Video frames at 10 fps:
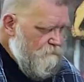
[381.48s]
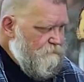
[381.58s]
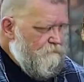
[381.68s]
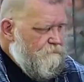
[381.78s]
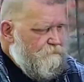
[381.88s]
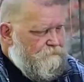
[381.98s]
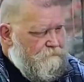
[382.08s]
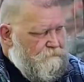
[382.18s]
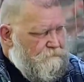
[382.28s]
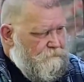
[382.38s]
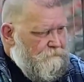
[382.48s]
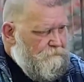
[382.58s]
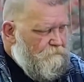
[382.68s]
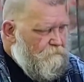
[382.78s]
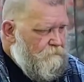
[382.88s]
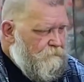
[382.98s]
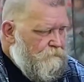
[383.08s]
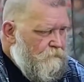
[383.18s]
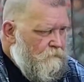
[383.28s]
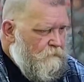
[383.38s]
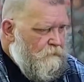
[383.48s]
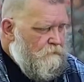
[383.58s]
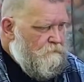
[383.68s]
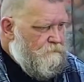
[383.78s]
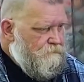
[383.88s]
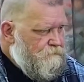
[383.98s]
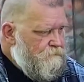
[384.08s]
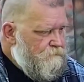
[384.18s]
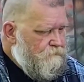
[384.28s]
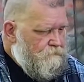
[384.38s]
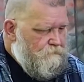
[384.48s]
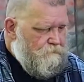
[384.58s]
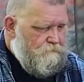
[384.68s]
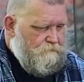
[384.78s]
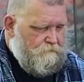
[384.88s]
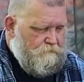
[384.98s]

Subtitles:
(silent)